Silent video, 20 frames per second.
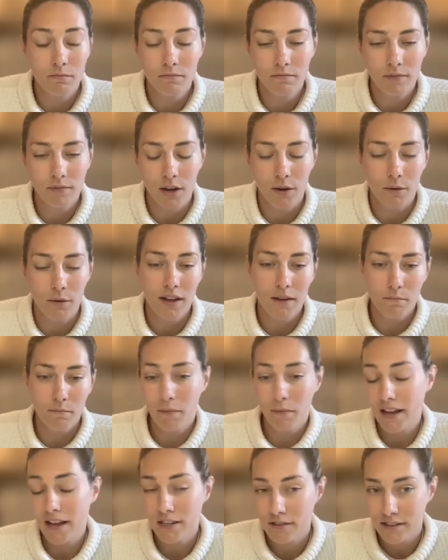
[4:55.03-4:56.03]
it
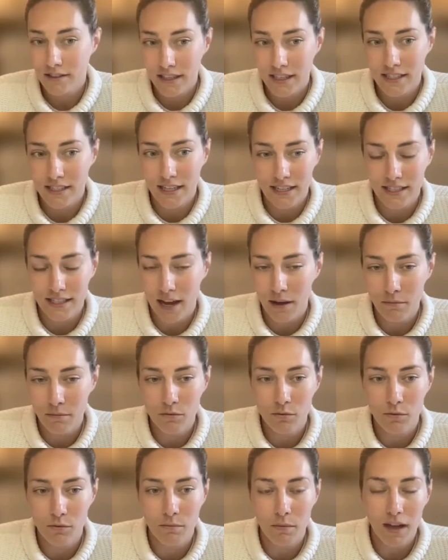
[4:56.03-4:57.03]
better in these
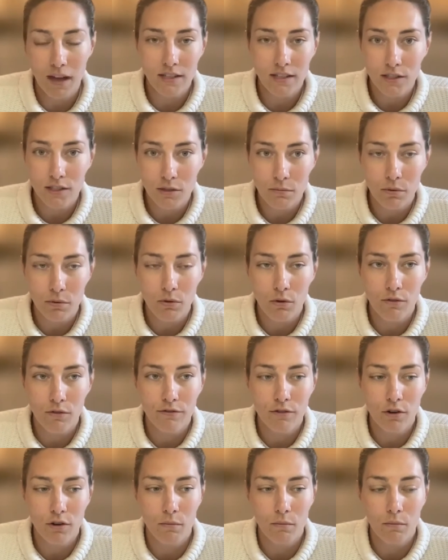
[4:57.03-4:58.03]
exams with better support
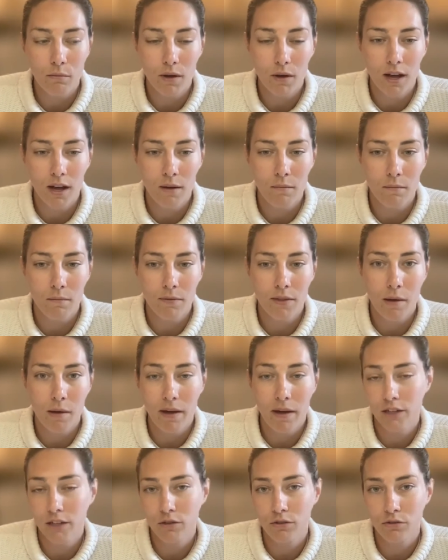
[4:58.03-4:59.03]
from their
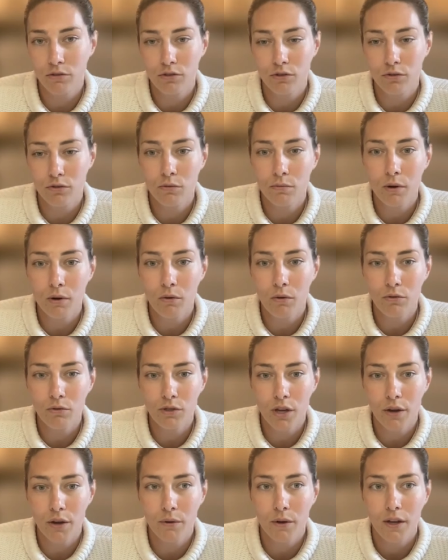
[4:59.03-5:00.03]
medical school, but
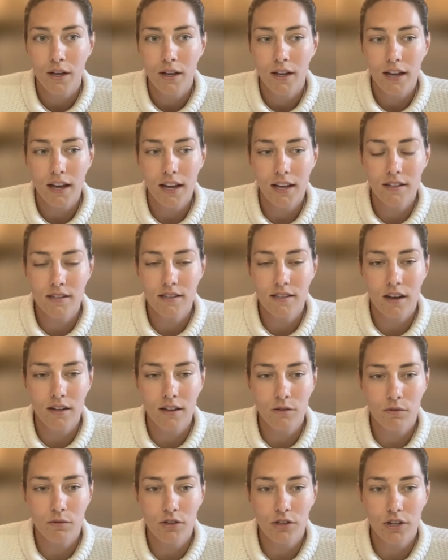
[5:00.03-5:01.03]
also
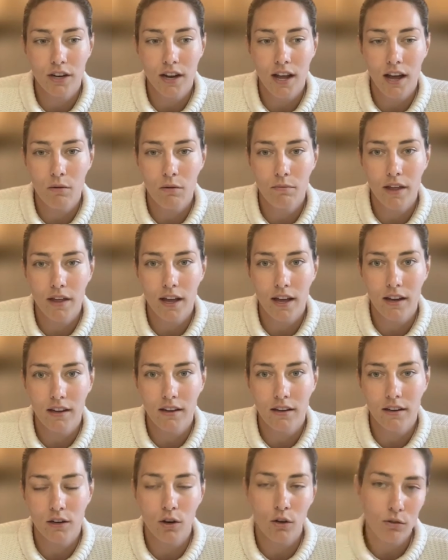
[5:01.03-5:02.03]
insights which can help their
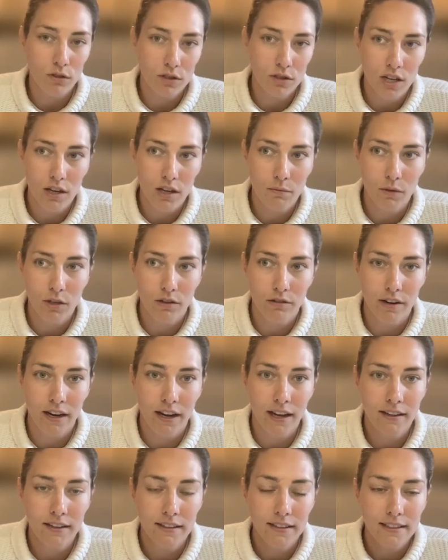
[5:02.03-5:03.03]
long-term career.